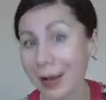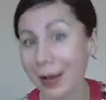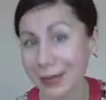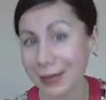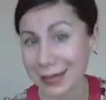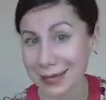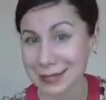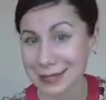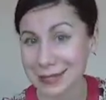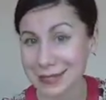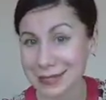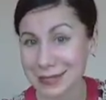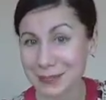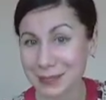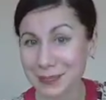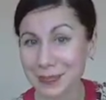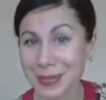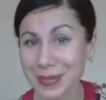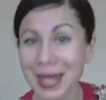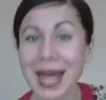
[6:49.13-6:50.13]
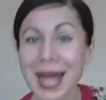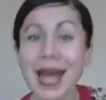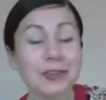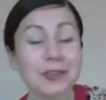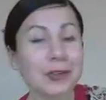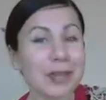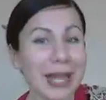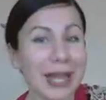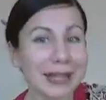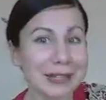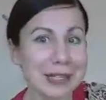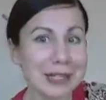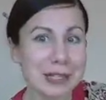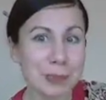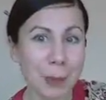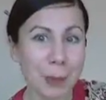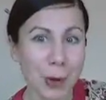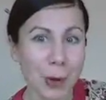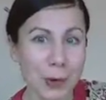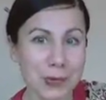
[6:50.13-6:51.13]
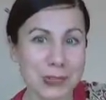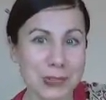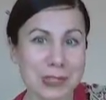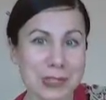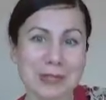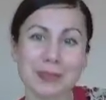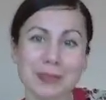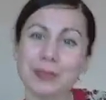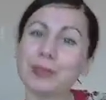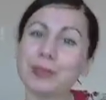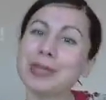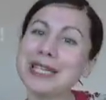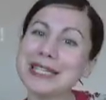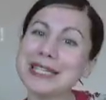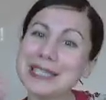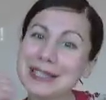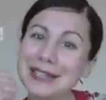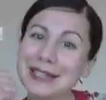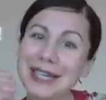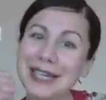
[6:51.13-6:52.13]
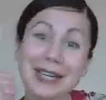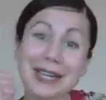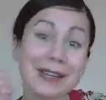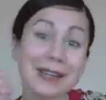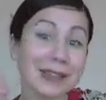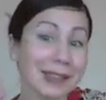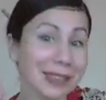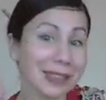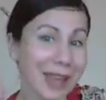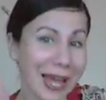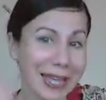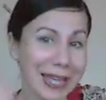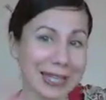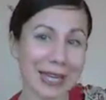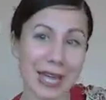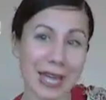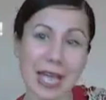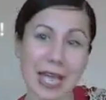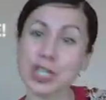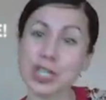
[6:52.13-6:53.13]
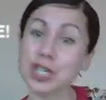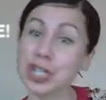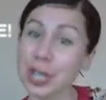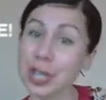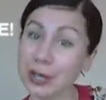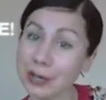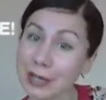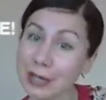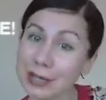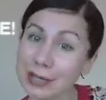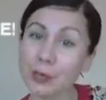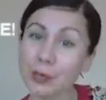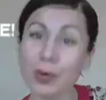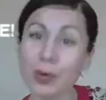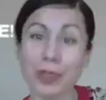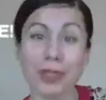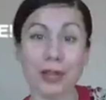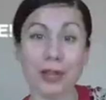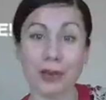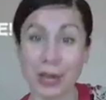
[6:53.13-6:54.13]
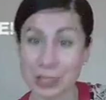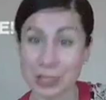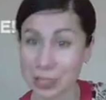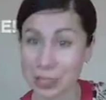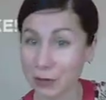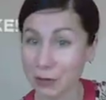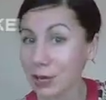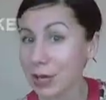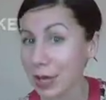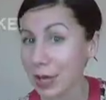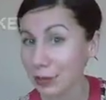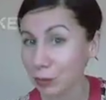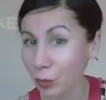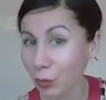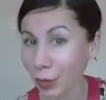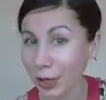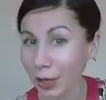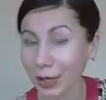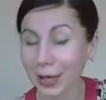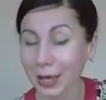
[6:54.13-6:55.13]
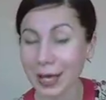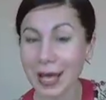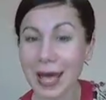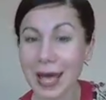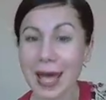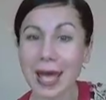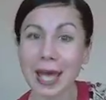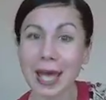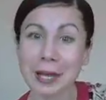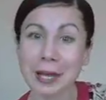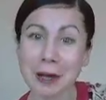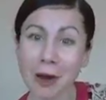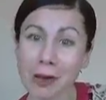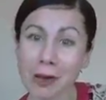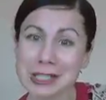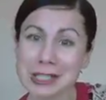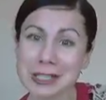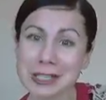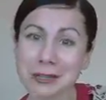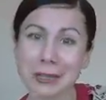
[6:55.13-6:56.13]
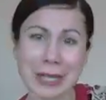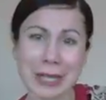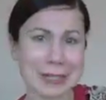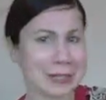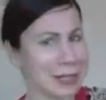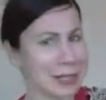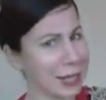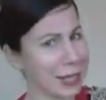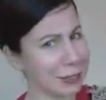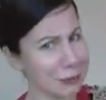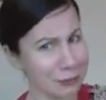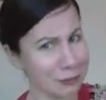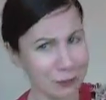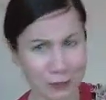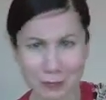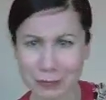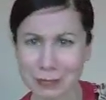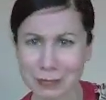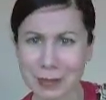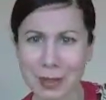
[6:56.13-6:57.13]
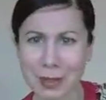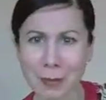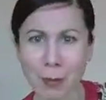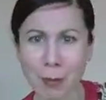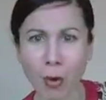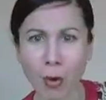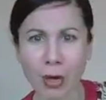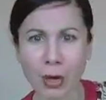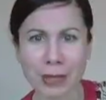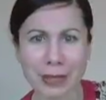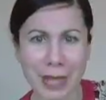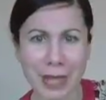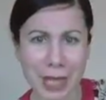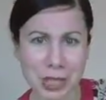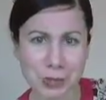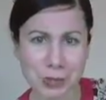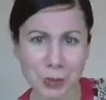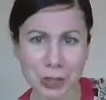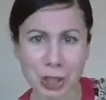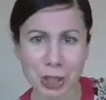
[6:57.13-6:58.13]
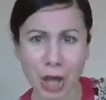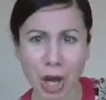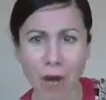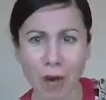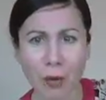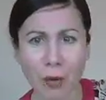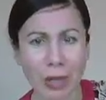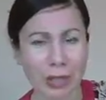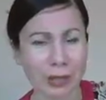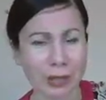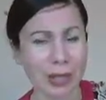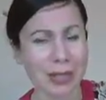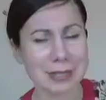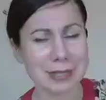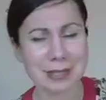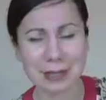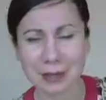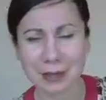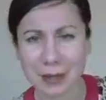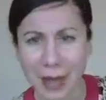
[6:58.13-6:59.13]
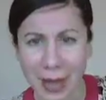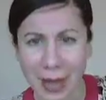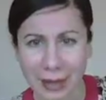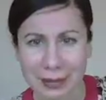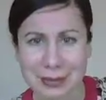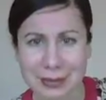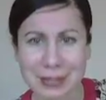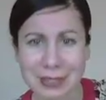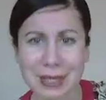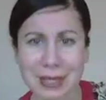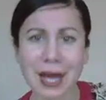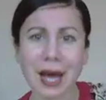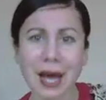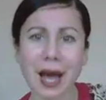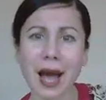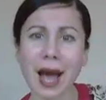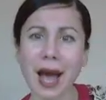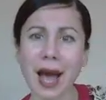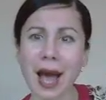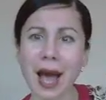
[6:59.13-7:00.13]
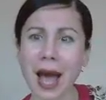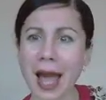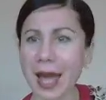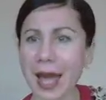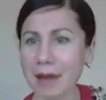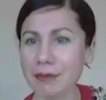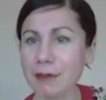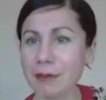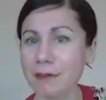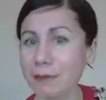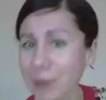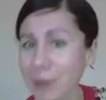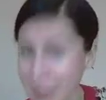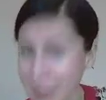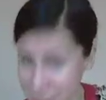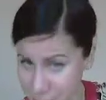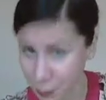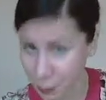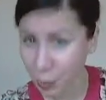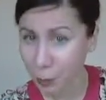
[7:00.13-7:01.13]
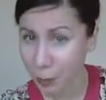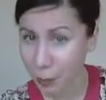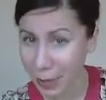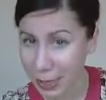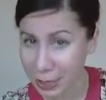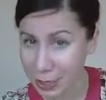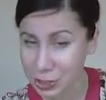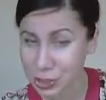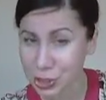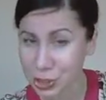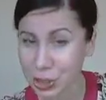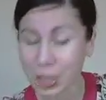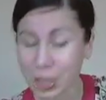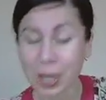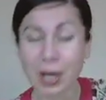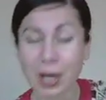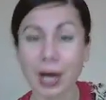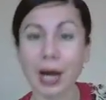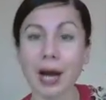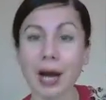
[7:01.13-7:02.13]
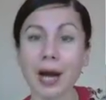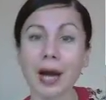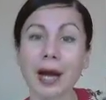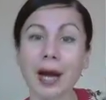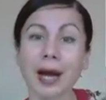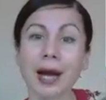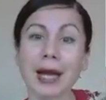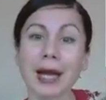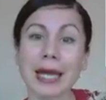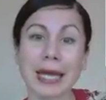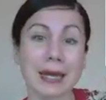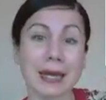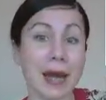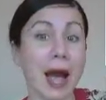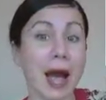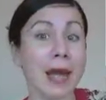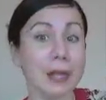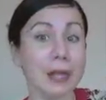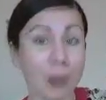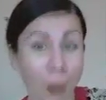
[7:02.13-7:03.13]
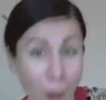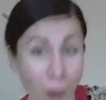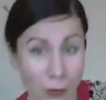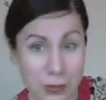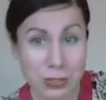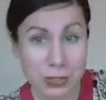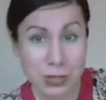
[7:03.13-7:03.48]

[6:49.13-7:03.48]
audience. If you like this post, please click like and share it with the rest of your network. And also, let's get more engagement going. Let's connect. I have a Facebook page and I